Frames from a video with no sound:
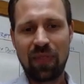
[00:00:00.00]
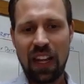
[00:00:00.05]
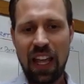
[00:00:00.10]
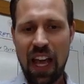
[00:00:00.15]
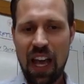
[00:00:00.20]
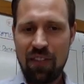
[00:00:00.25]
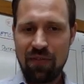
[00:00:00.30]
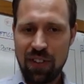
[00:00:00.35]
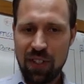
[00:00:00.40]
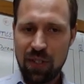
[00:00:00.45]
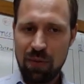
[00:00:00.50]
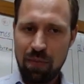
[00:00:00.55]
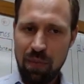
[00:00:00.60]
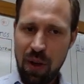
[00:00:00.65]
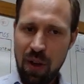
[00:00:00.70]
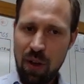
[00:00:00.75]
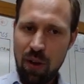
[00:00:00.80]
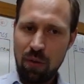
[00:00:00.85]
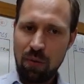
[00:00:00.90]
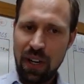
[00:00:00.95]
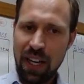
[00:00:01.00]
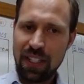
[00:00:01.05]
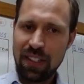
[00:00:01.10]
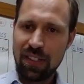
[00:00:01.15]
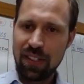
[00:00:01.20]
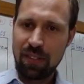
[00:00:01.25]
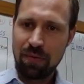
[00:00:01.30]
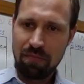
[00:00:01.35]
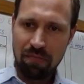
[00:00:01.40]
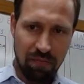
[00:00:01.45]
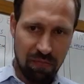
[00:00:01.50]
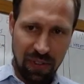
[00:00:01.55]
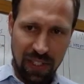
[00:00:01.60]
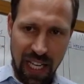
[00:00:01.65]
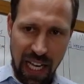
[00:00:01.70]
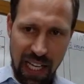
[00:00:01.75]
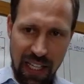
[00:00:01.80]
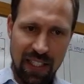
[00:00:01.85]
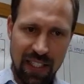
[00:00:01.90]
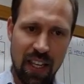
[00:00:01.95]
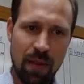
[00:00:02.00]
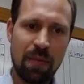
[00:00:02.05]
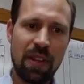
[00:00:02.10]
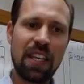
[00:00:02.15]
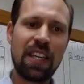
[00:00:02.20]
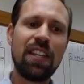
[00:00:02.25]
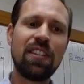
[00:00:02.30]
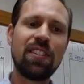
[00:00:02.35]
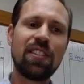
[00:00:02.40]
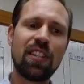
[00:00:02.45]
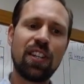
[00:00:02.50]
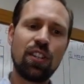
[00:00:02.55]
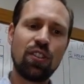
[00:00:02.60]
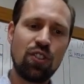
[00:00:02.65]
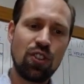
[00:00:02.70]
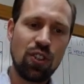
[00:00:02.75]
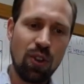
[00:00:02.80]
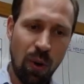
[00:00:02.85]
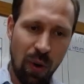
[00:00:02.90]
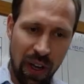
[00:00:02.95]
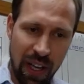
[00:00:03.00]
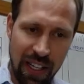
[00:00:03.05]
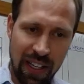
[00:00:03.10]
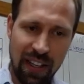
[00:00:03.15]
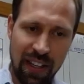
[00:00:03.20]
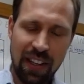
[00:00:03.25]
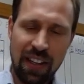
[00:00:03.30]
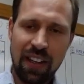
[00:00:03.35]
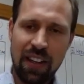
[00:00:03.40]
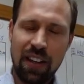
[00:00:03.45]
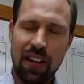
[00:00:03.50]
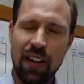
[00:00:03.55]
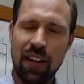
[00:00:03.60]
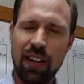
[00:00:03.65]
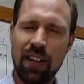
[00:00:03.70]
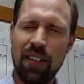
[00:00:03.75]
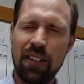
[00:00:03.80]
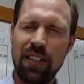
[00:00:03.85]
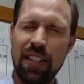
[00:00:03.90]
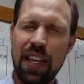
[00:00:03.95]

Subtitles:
after Paul writes 2 Timothy, he's going to join, 2